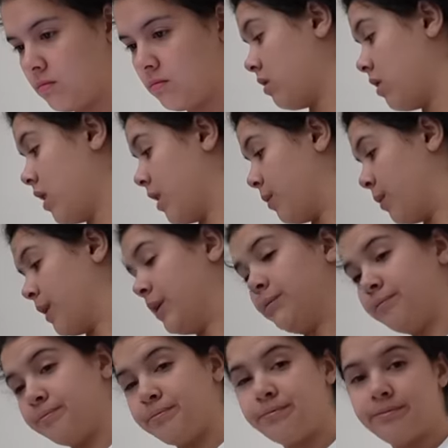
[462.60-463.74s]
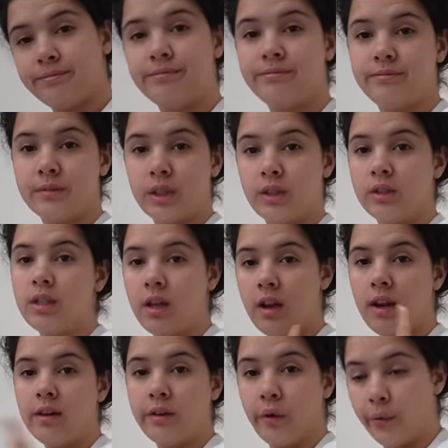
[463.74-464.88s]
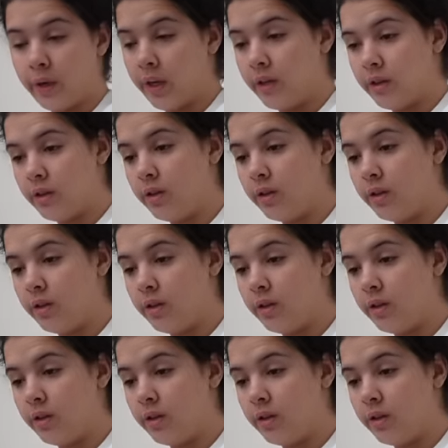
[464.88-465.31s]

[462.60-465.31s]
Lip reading: Okay, well, turns out I don't need